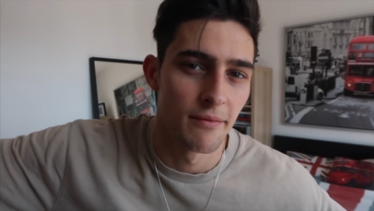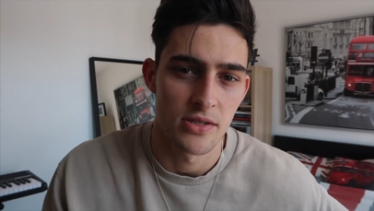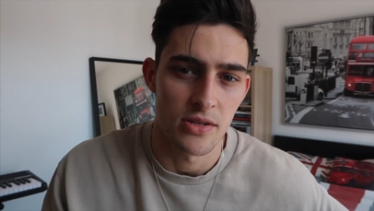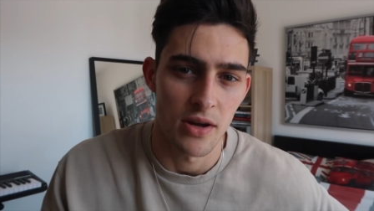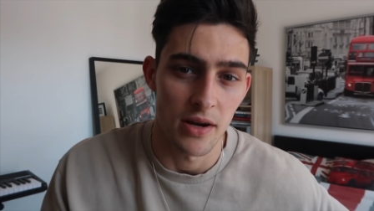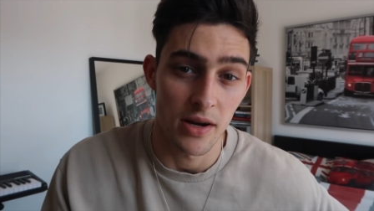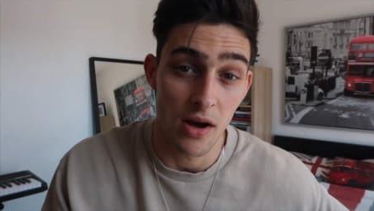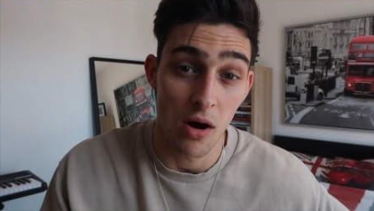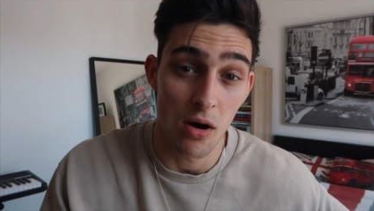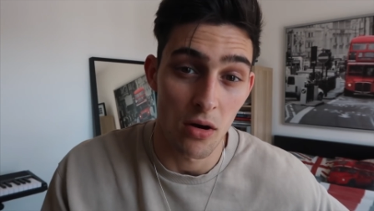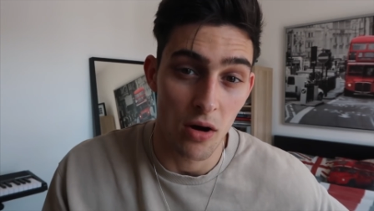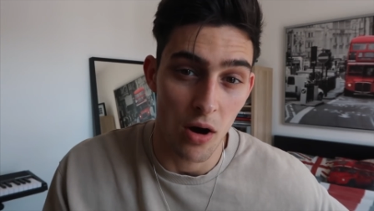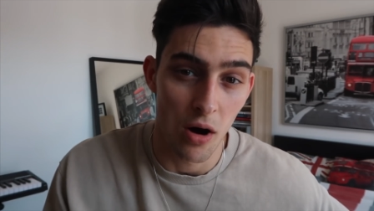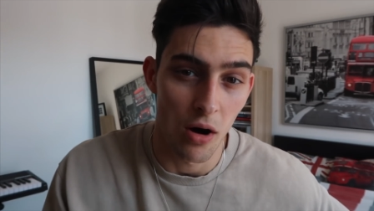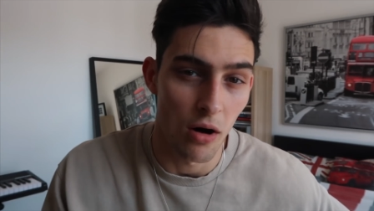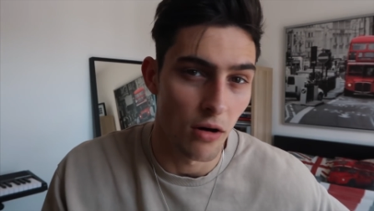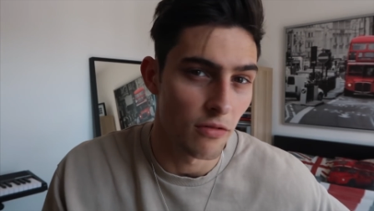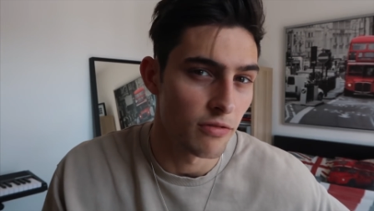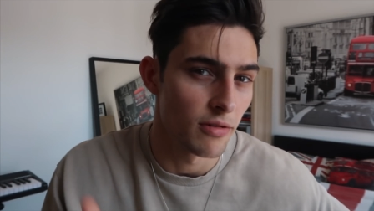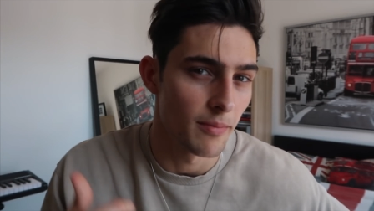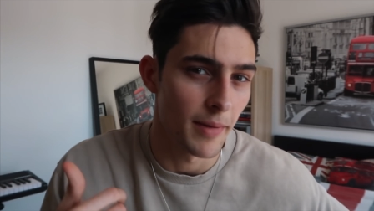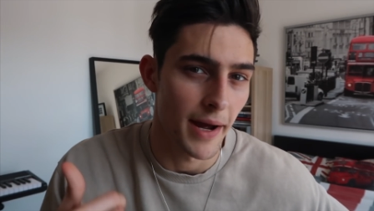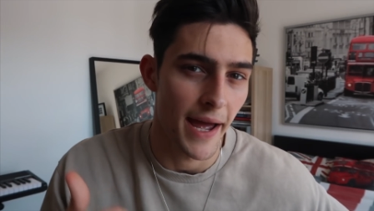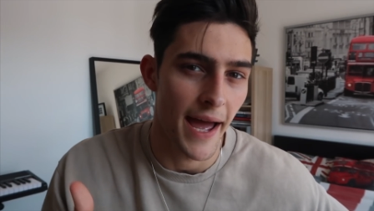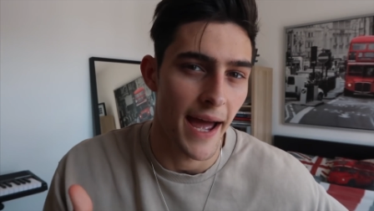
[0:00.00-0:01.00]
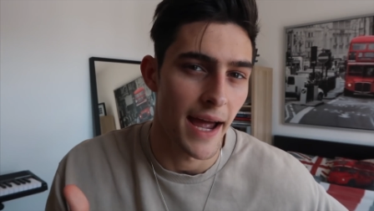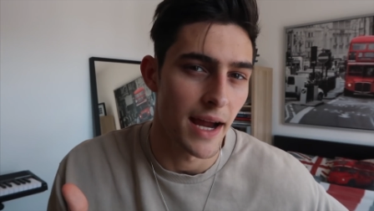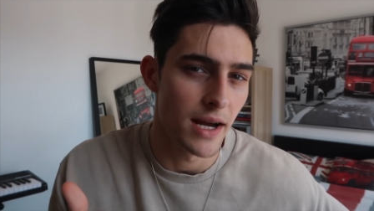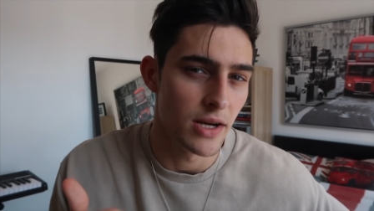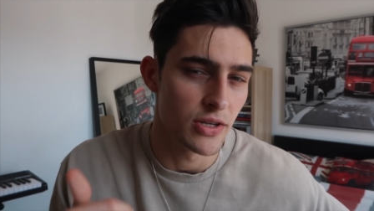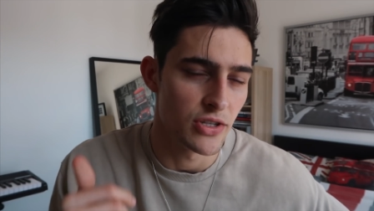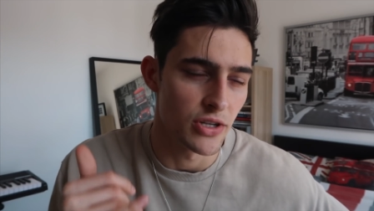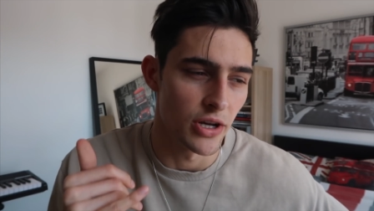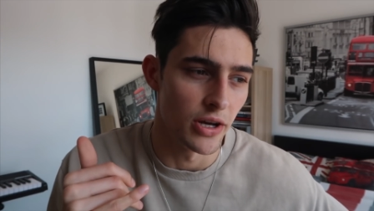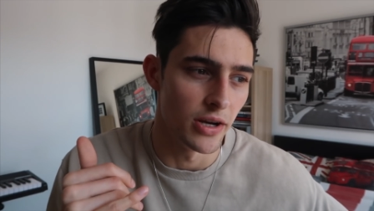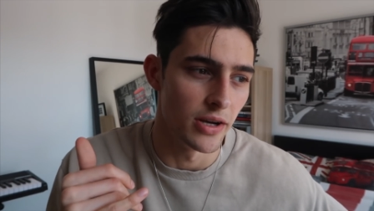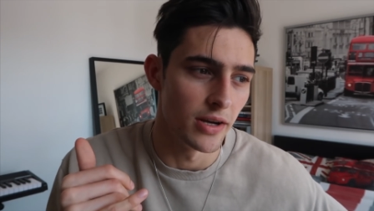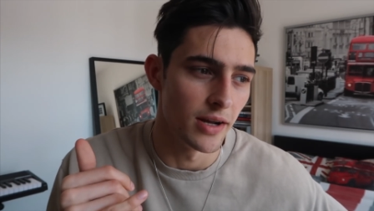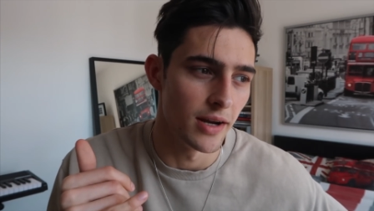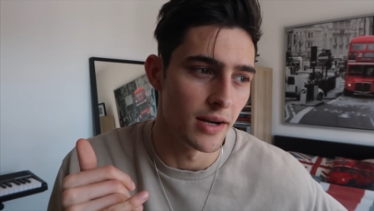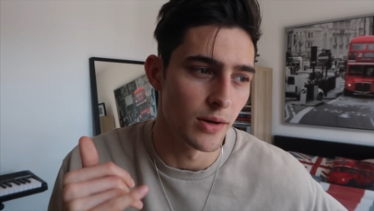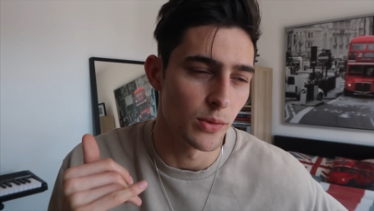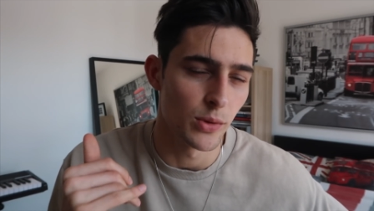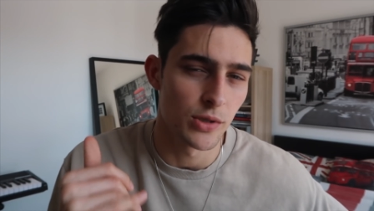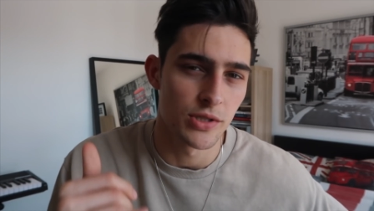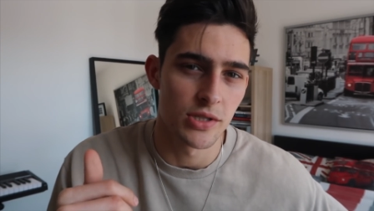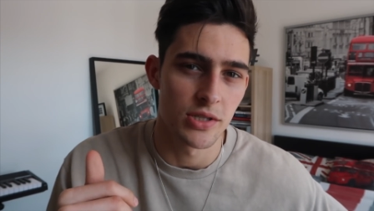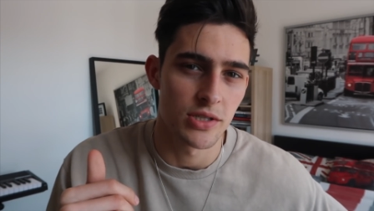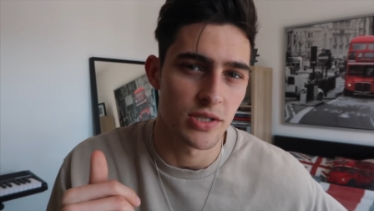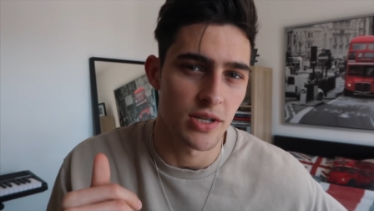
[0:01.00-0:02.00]
So I got a call from my agent and it
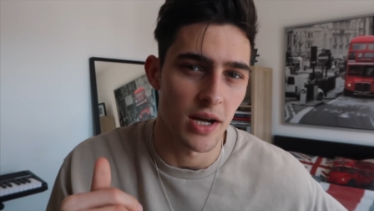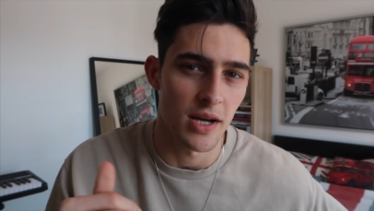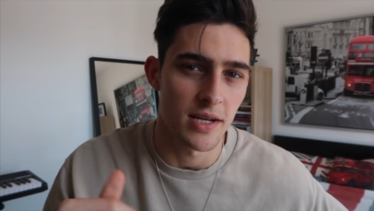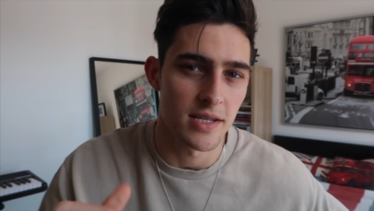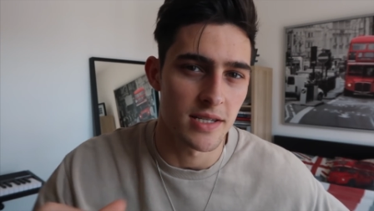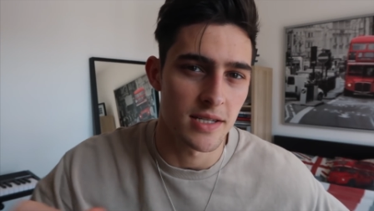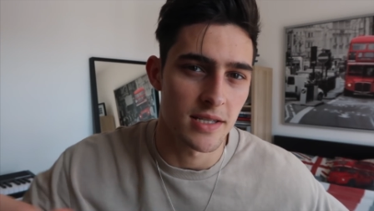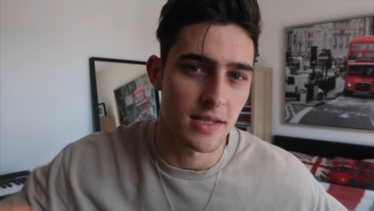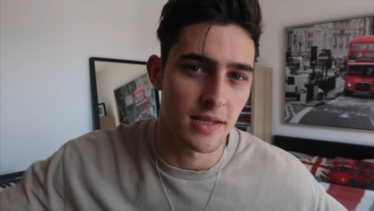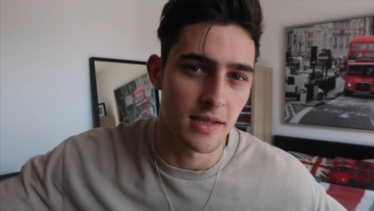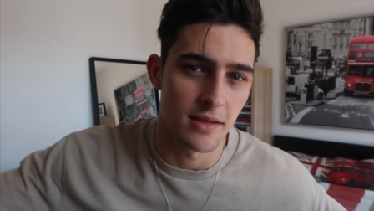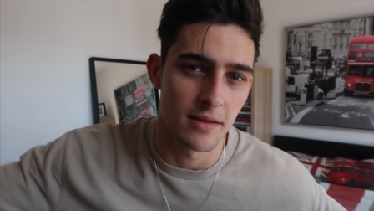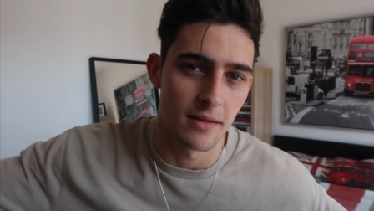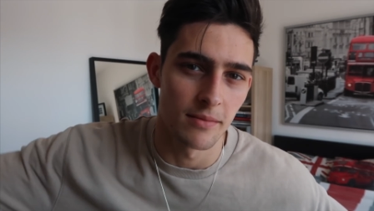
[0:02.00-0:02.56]
wasn't just